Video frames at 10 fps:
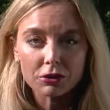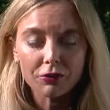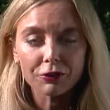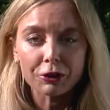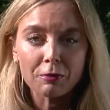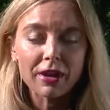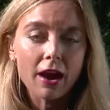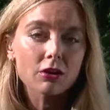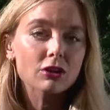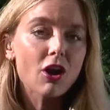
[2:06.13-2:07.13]
So if you're going to be
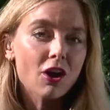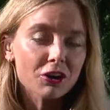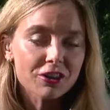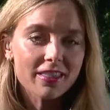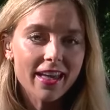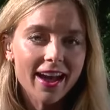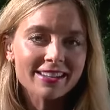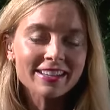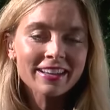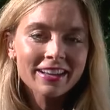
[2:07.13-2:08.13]
out longer than
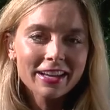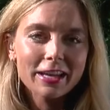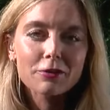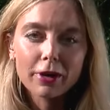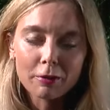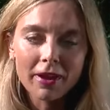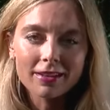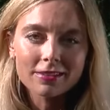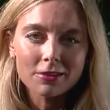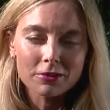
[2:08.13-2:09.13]
that, he
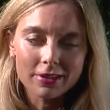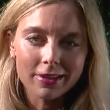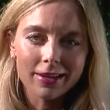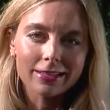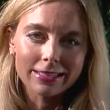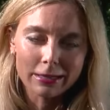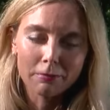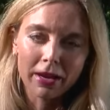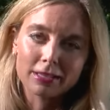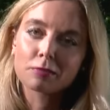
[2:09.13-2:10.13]
recommends using a
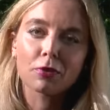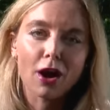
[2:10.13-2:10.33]
DEET-based